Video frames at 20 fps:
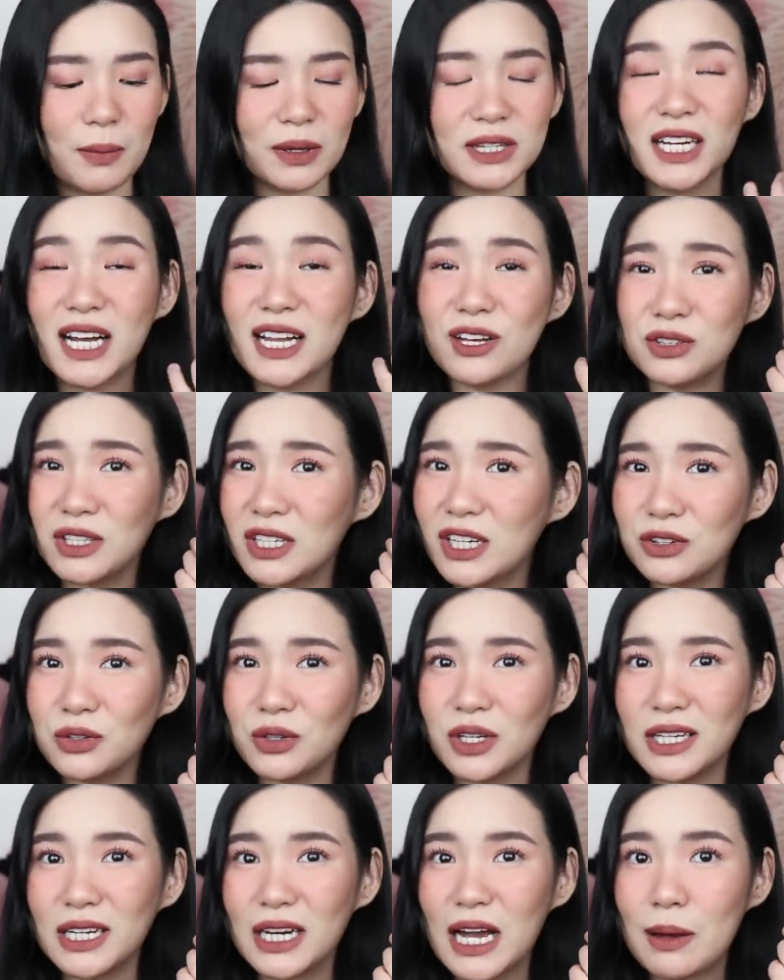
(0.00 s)
Matagal ko na rin
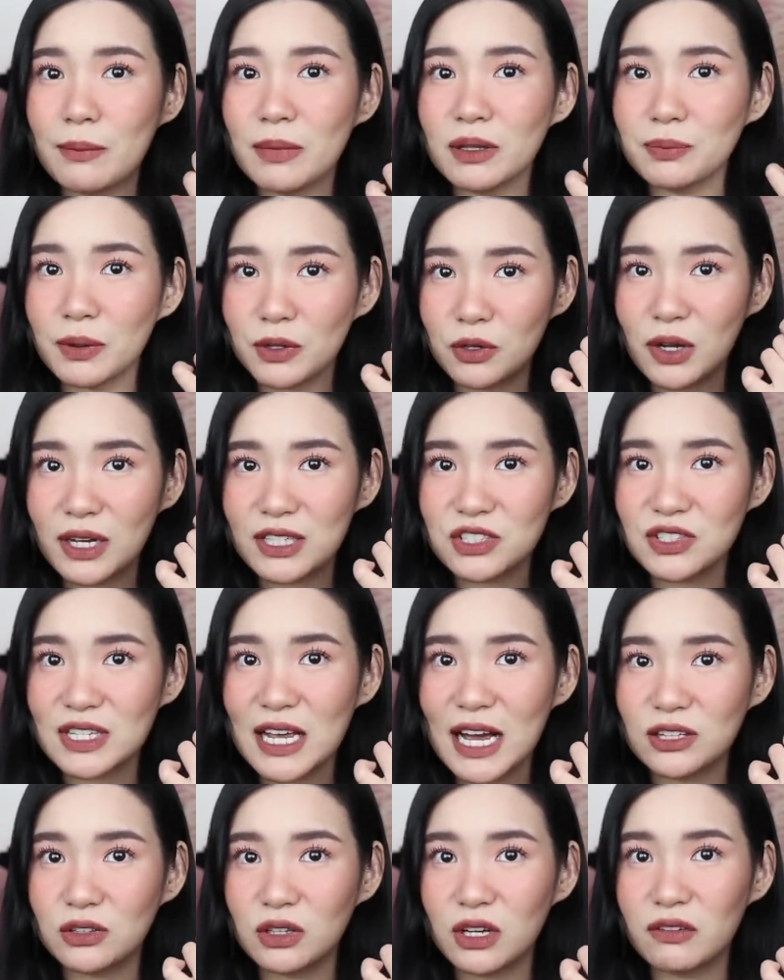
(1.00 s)
itong ginagamit, pero I just
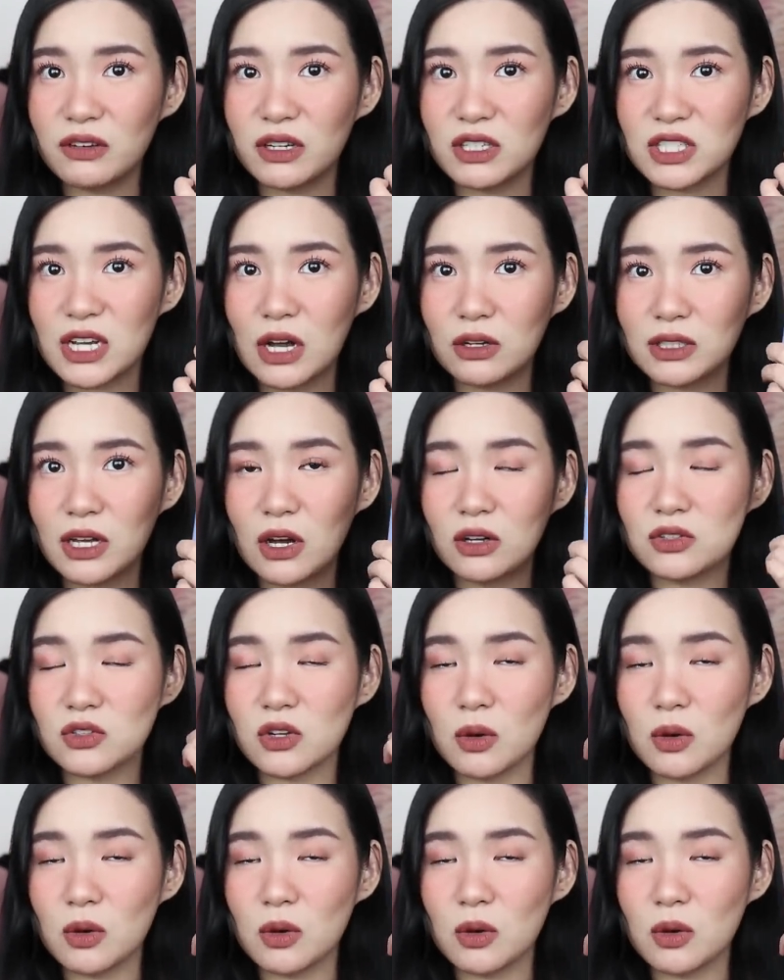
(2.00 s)
had to give it a shout out.